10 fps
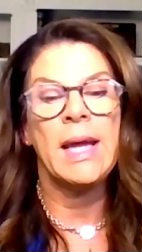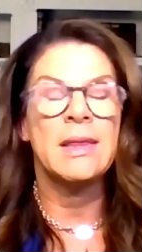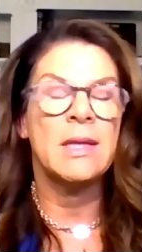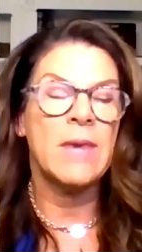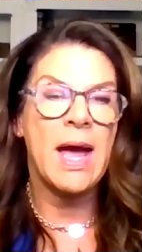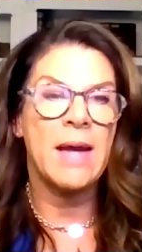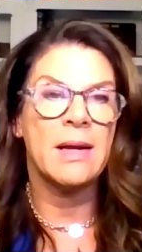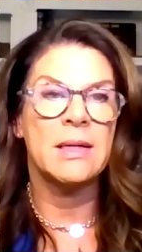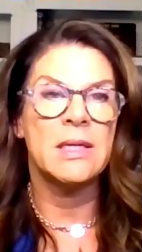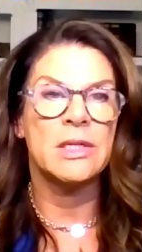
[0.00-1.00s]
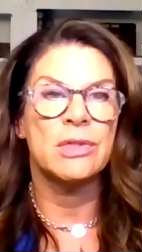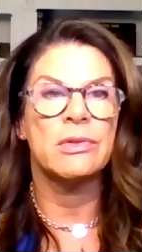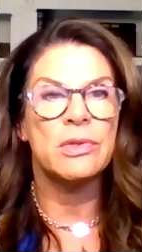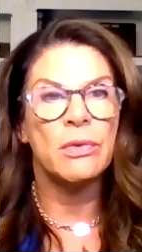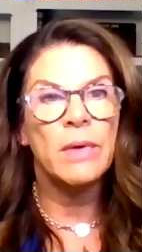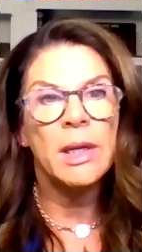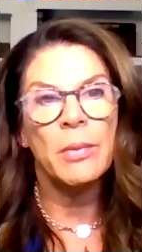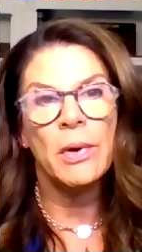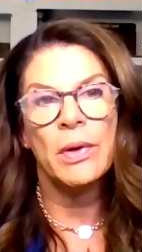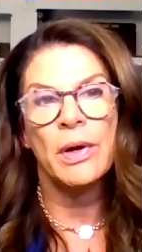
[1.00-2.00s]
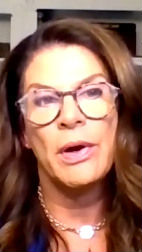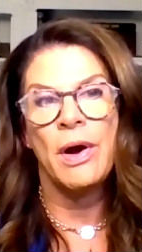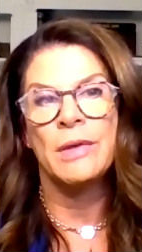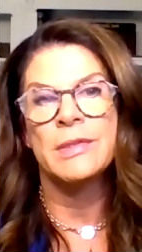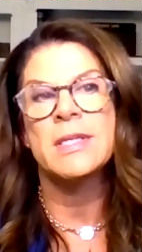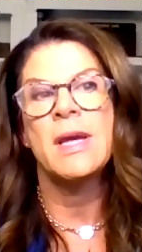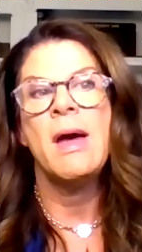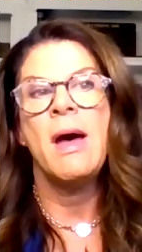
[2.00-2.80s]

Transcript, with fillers: and then we added additional screening protocols,